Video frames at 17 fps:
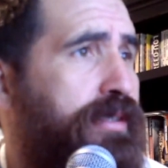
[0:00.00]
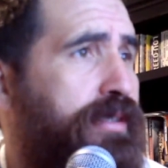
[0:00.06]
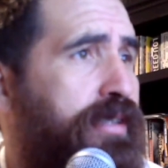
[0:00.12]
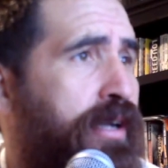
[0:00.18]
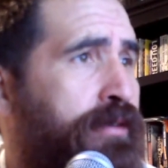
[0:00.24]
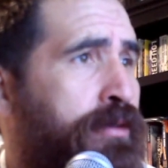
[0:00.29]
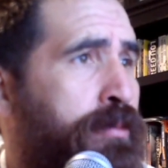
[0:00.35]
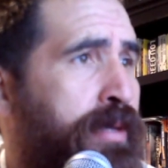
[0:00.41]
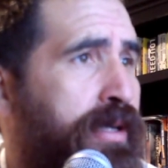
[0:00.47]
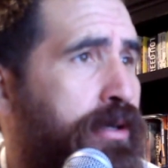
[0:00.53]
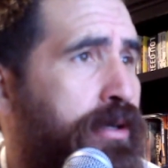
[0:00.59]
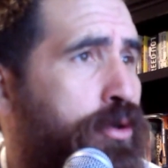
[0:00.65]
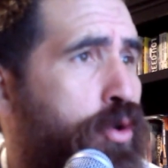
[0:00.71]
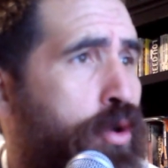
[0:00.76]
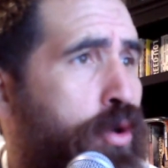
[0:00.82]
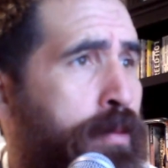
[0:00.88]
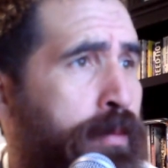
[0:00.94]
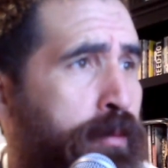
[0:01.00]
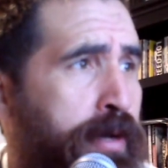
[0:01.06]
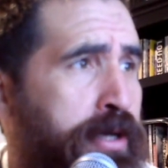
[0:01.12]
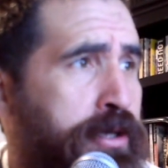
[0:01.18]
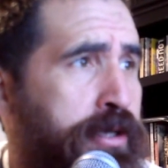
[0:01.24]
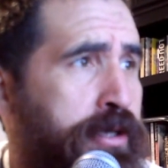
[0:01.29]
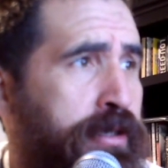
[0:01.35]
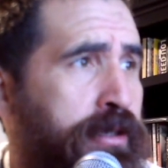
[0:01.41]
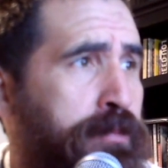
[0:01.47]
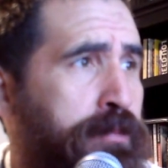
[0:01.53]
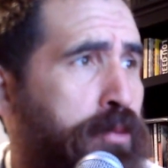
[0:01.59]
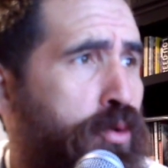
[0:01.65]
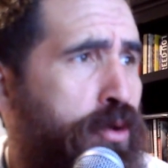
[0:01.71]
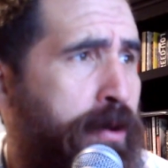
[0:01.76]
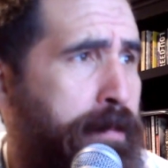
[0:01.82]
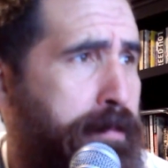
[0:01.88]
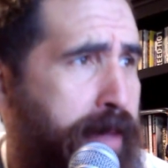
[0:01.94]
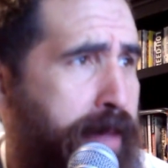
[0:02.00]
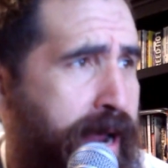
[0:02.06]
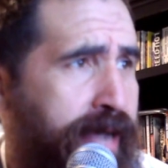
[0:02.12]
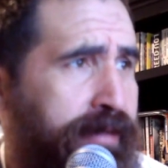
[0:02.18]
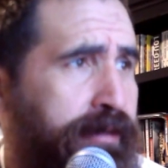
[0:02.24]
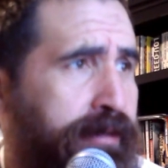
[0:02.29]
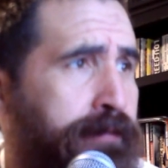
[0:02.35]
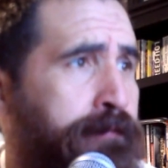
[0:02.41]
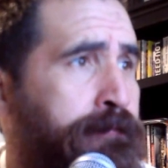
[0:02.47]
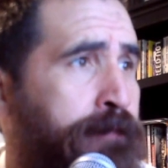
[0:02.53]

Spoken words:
government and corporations poured massive